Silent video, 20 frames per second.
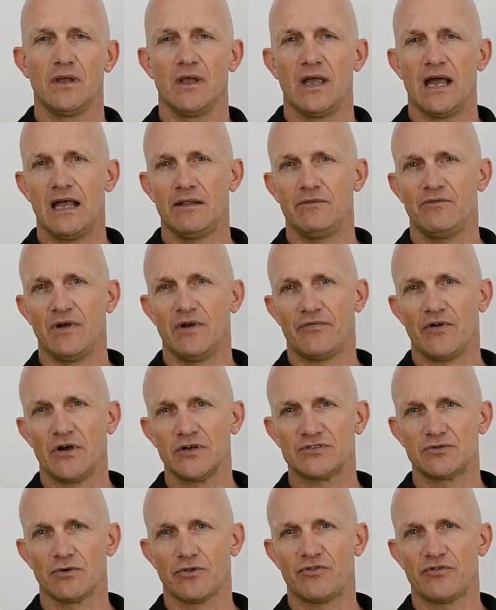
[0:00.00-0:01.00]
And a
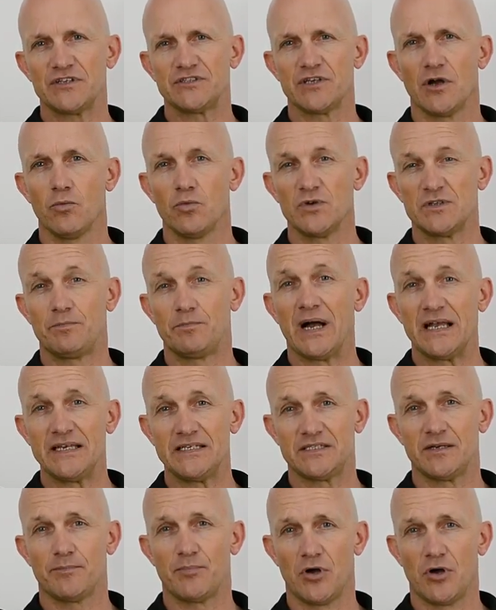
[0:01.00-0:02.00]
functional threshold was based
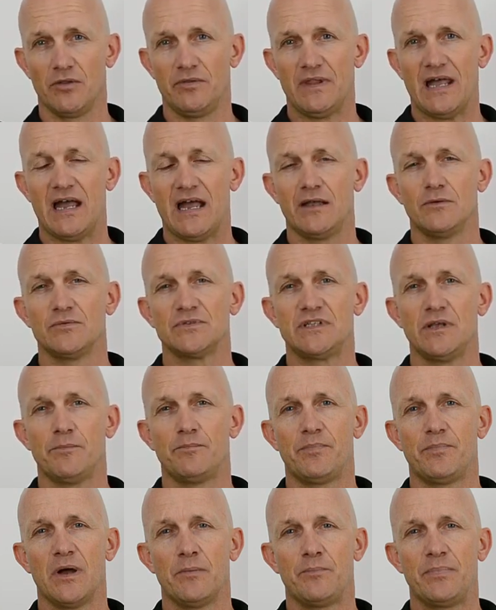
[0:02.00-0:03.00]
upon that. It was the
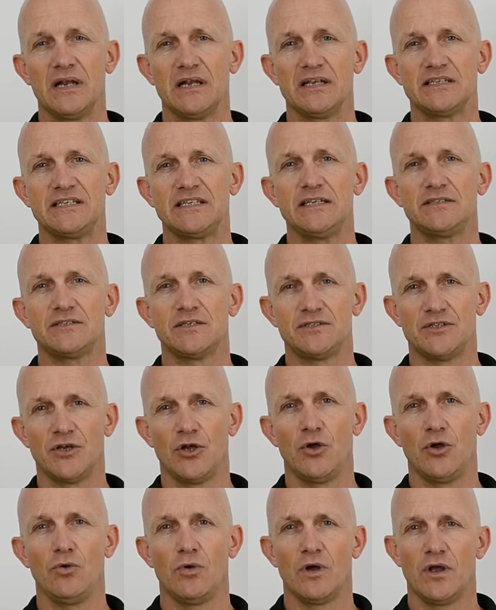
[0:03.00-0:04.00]
ability to
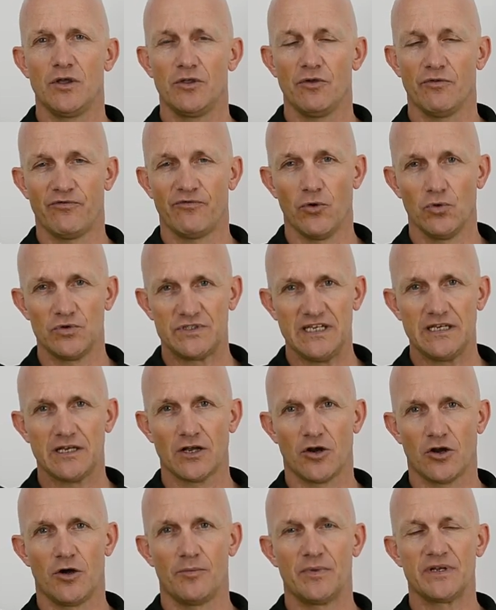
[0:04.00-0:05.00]
do your
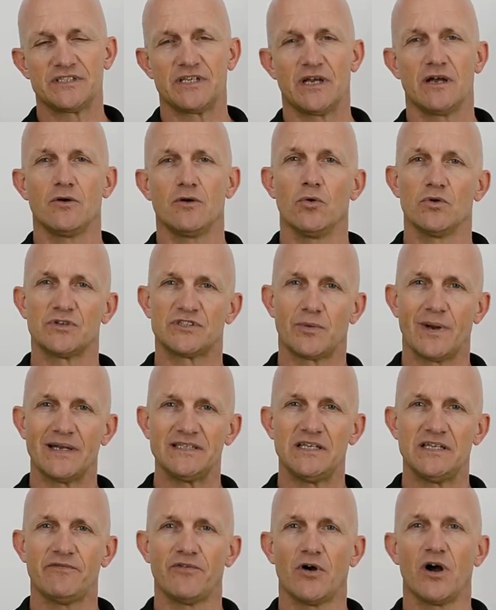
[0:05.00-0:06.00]
40-kilometer or
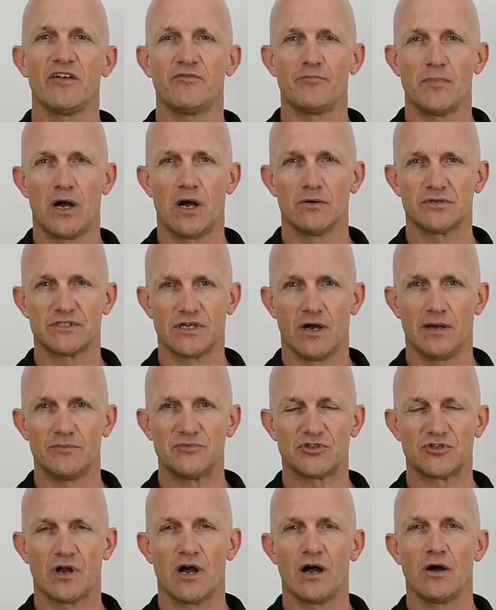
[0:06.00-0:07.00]
25-mile time
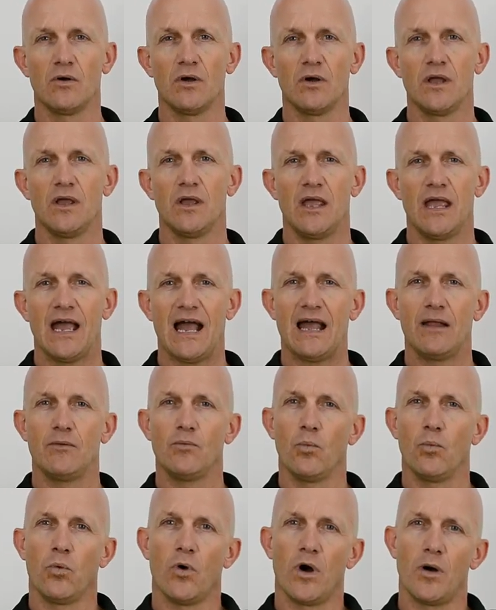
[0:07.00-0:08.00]
trial and
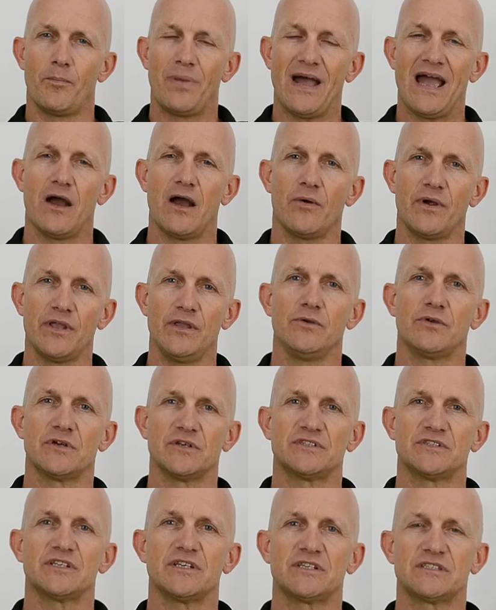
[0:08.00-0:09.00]
what power you could
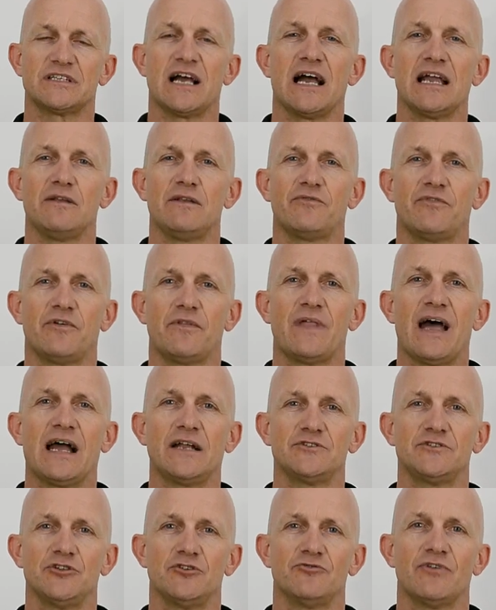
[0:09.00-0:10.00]
sustain for that
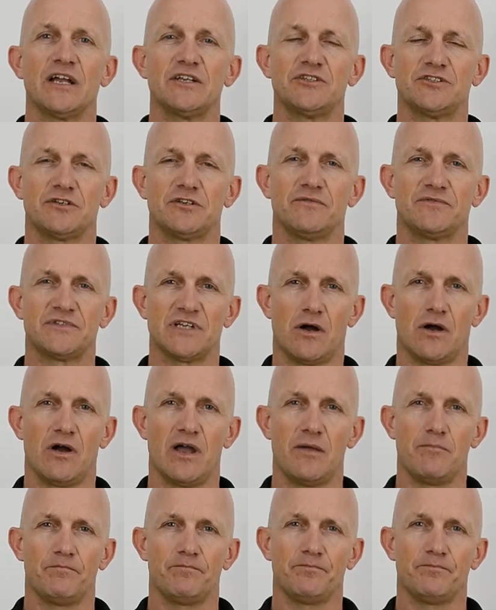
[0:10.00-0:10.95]
duration of time.